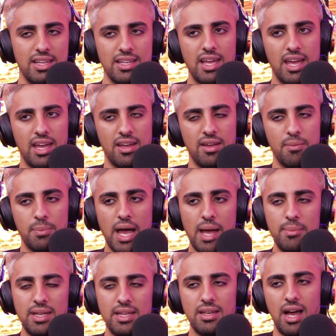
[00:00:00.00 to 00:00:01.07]
Yeah, but I
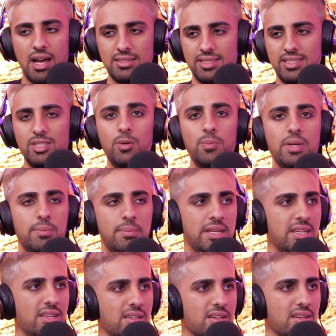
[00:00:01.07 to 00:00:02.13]
mean, I'd still be
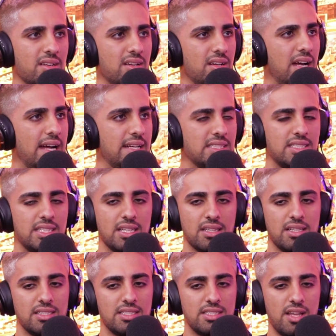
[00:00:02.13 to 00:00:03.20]
me. I just
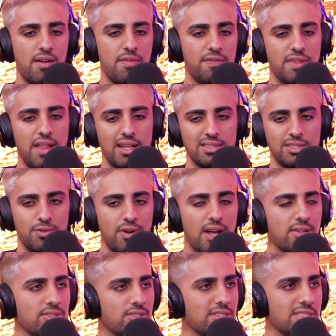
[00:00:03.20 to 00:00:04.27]
think the stuff that's
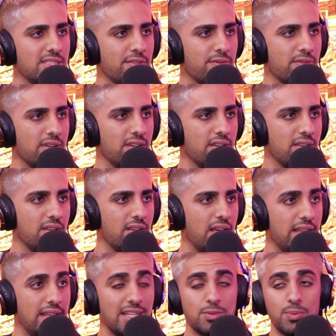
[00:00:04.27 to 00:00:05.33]
around you is different.
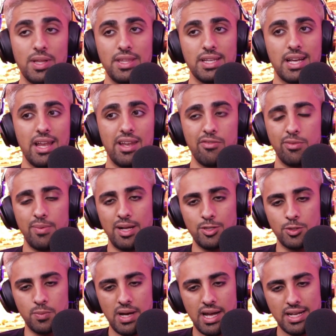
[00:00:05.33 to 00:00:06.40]
And that's one thing I love
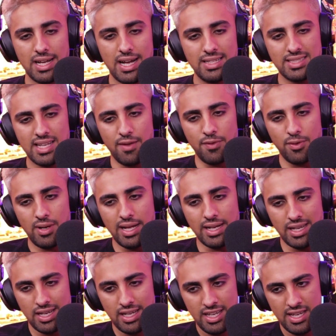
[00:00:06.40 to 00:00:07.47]
about Dubai, guys. I feel
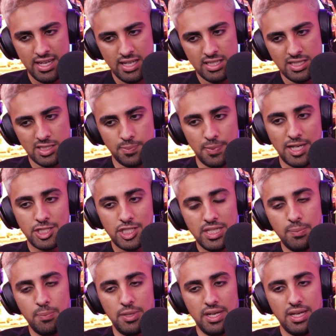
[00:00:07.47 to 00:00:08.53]
like,
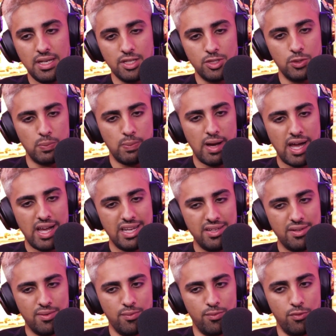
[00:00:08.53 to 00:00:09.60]
especially being in
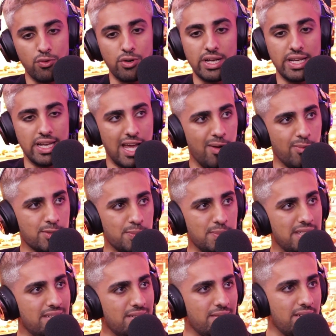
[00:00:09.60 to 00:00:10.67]
Dubai, really helped
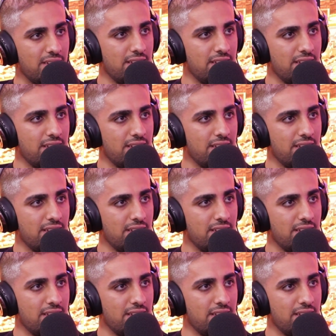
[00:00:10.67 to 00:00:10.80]
me.